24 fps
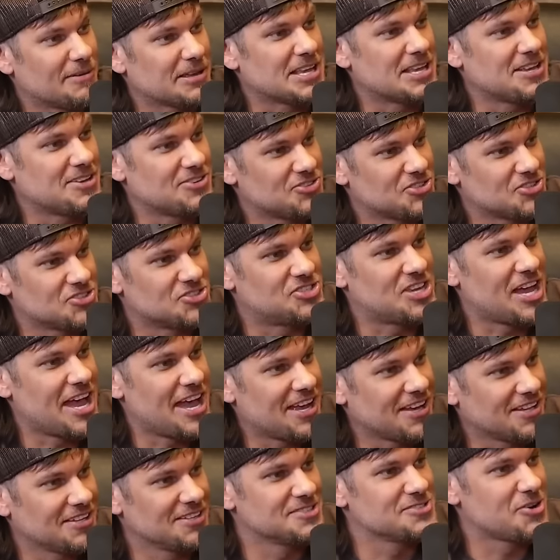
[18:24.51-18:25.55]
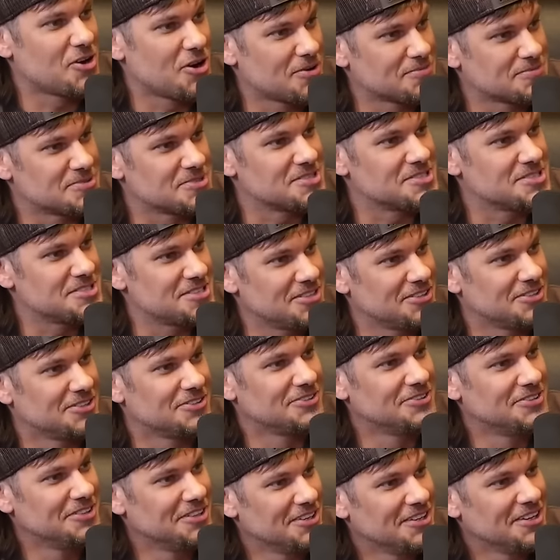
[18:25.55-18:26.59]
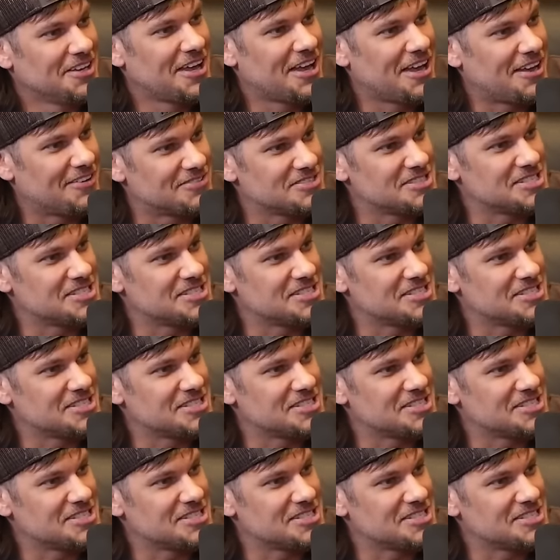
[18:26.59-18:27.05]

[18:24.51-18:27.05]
like he could just dangle his arms and still have